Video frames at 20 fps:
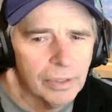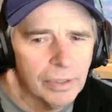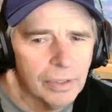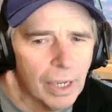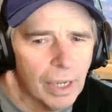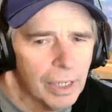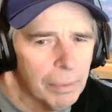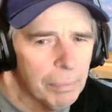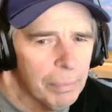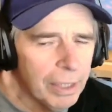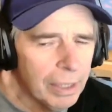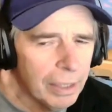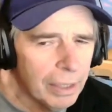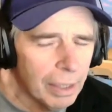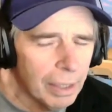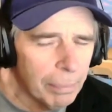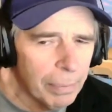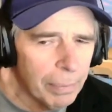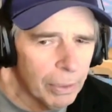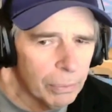talk a
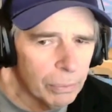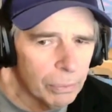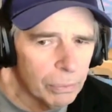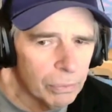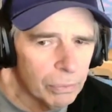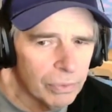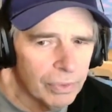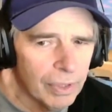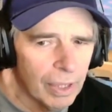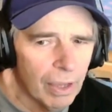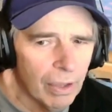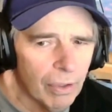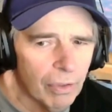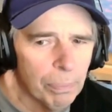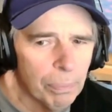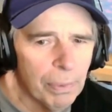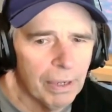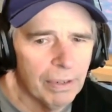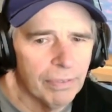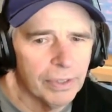minute about the
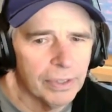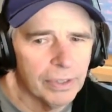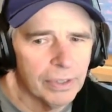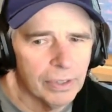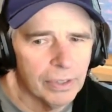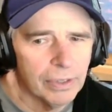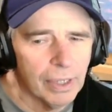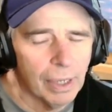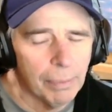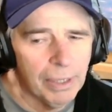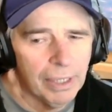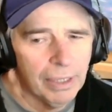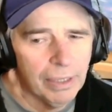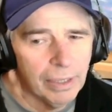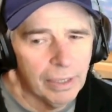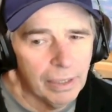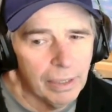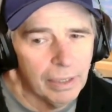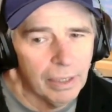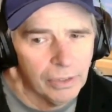health benefits. I
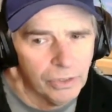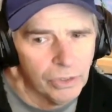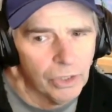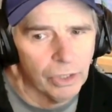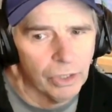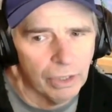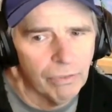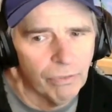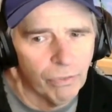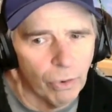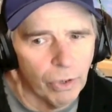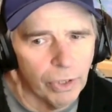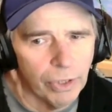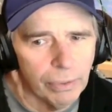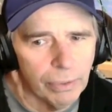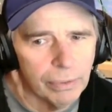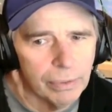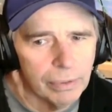mean, nuts are good for you.